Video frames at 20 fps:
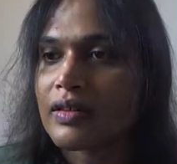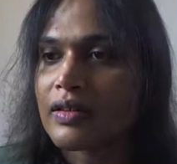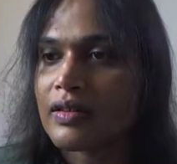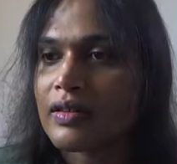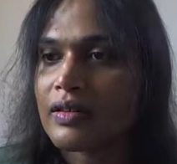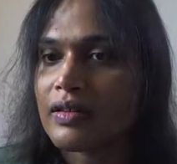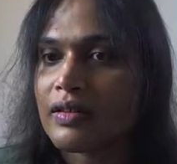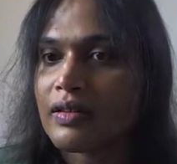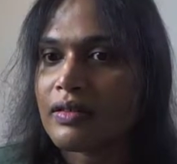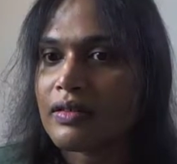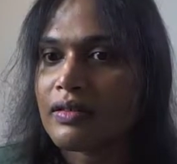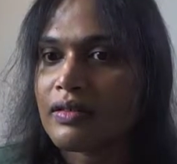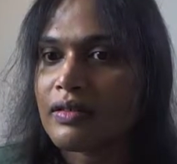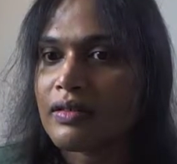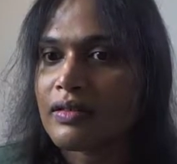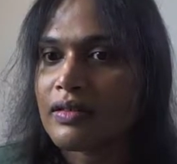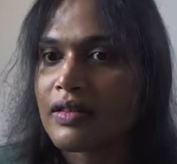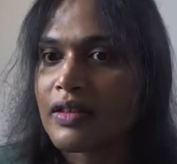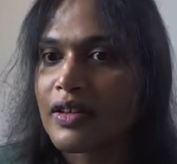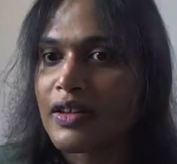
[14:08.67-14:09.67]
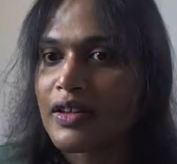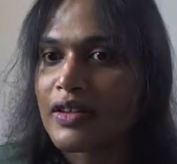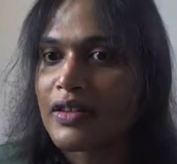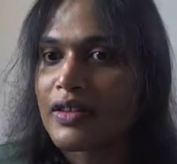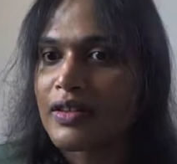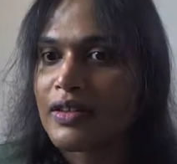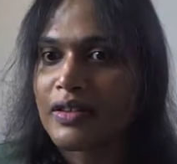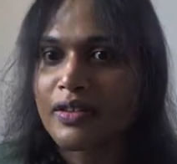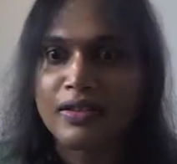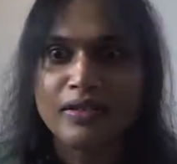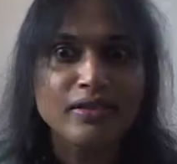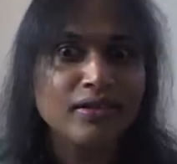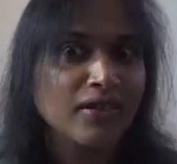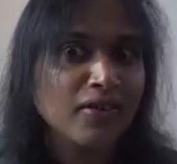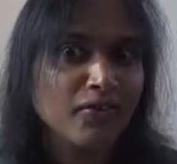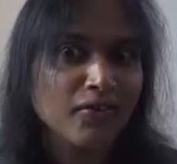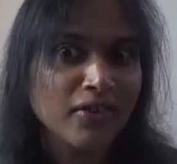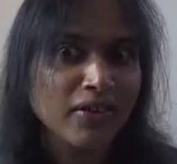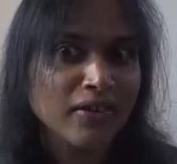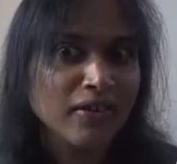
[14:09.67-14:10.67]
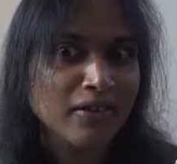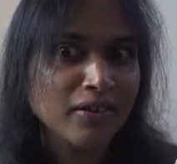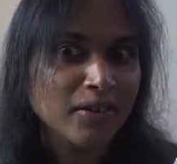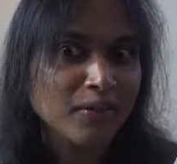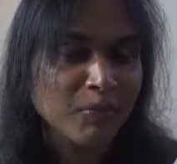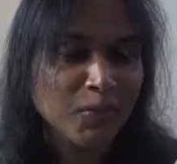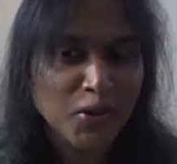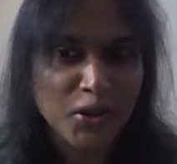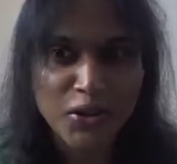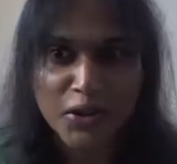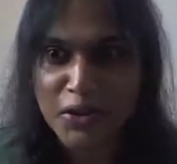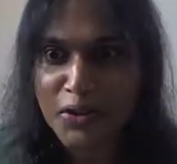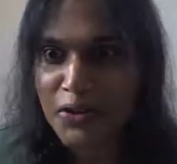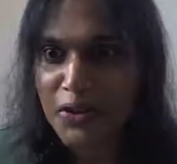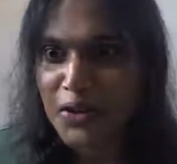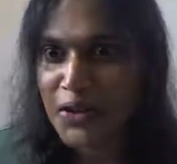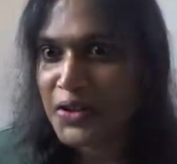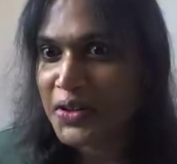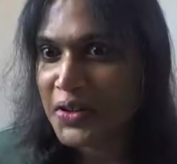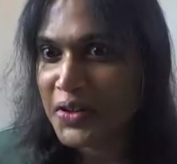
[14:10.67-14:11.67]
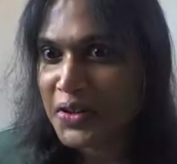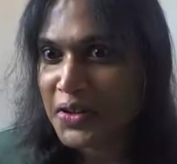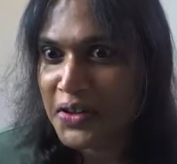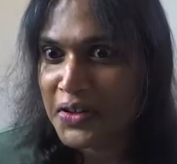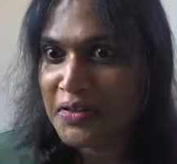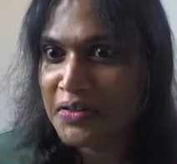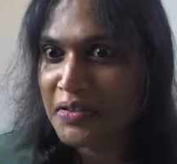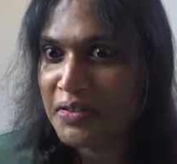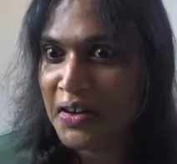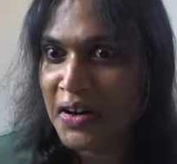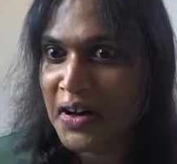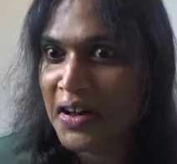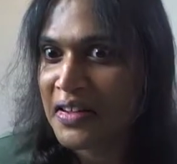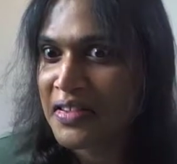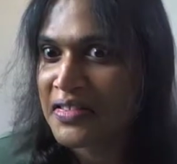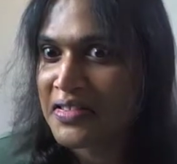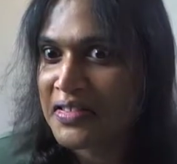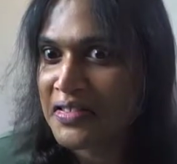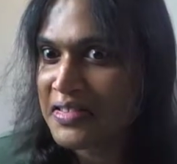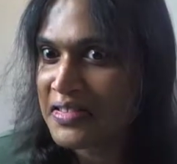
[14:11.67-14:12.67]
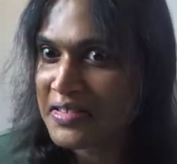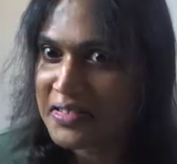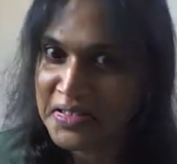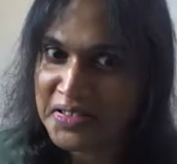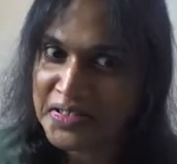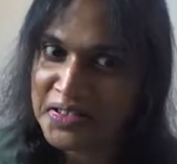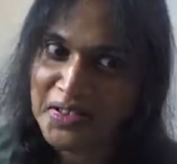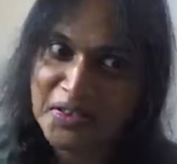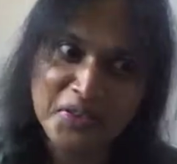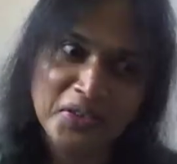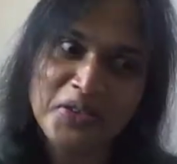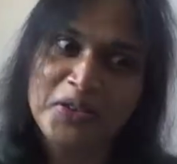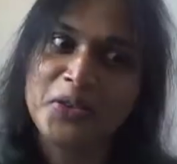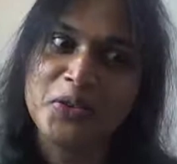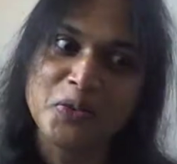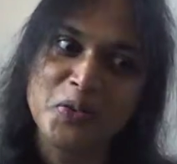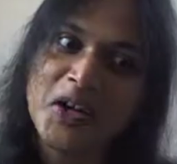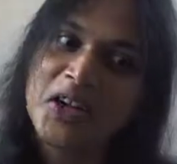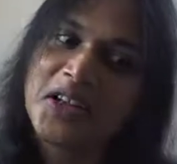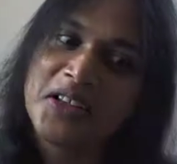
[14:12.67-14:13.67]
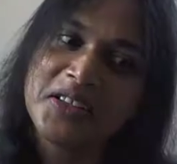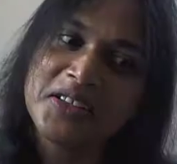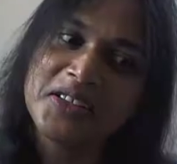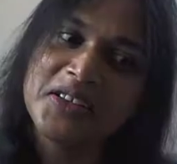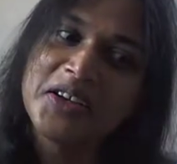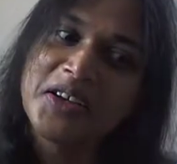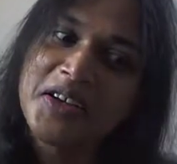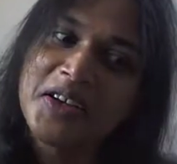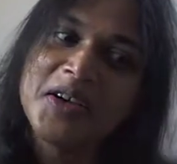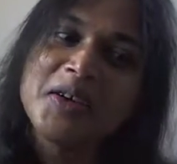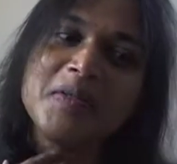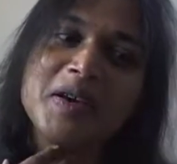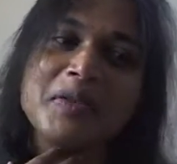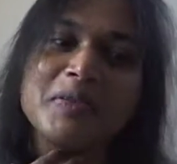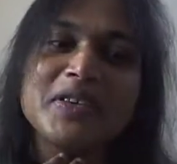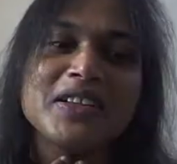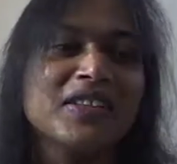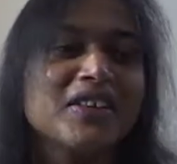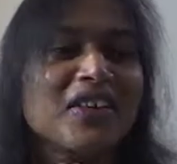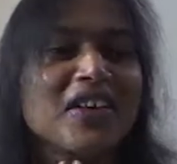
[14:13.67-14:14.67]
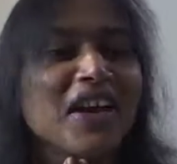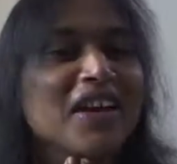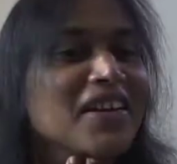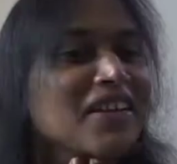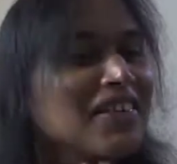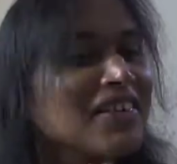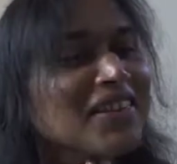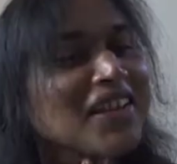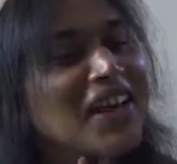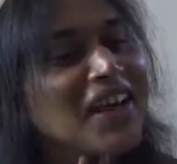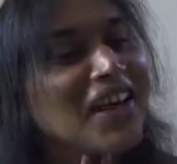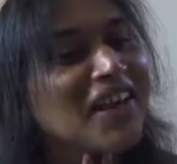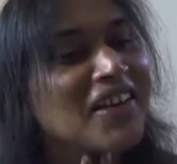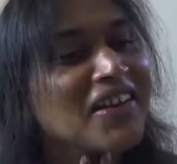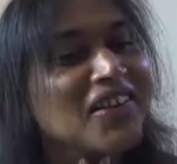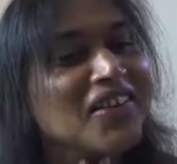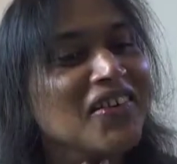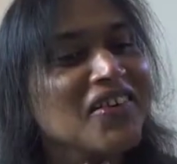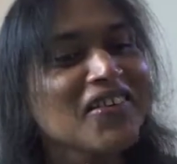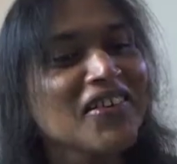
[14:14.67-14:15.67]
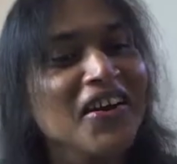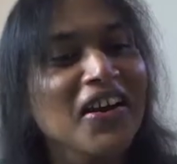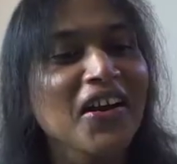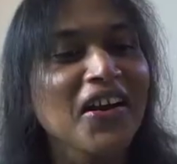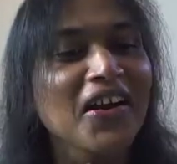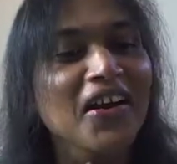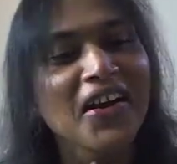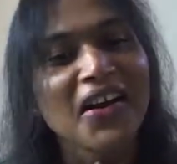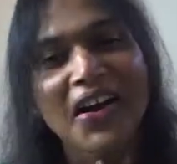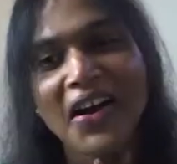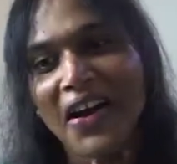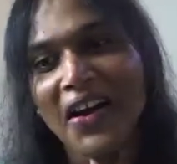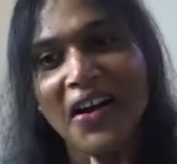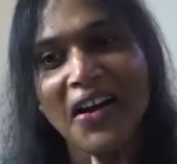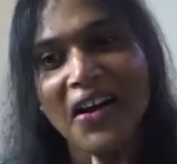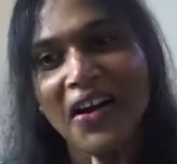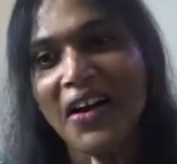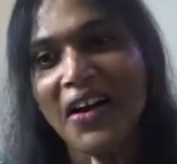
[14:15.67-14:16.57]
Yes, it is difficult being trans in this world. People don't understand you.